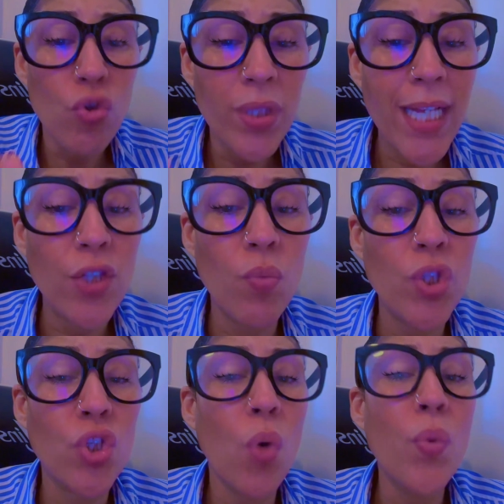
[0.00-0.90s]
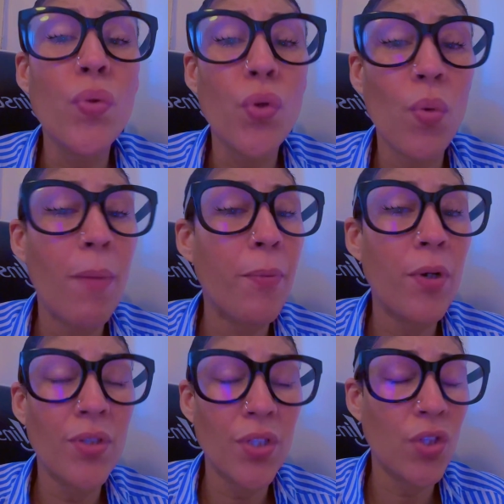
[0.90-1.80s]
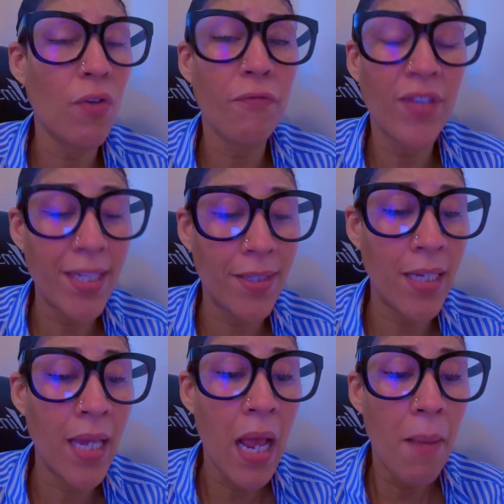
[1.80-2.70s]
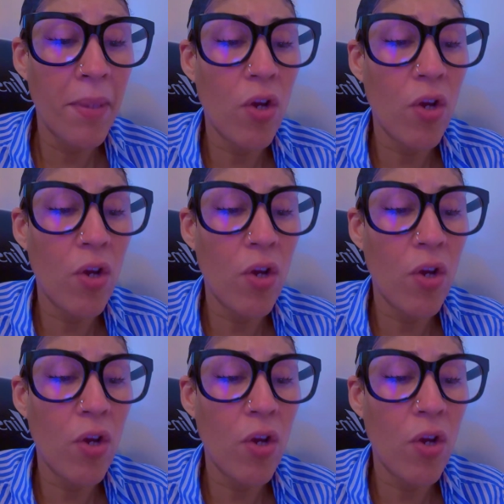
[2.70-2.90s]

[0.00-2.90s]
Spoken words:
He knew that he was going through a process of testing.